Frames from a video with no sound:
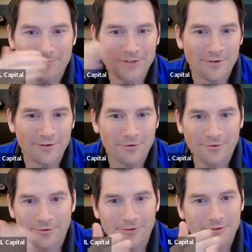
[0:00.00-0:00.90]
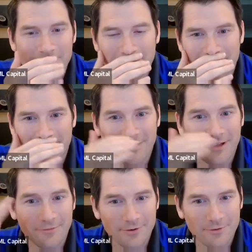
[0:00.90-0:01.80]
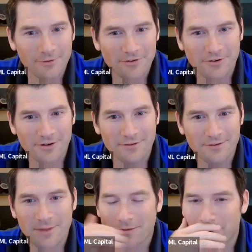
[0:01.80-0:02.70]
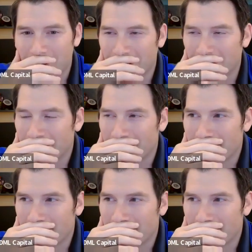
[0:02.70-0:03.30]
your earlier years in life where you were starting to make money,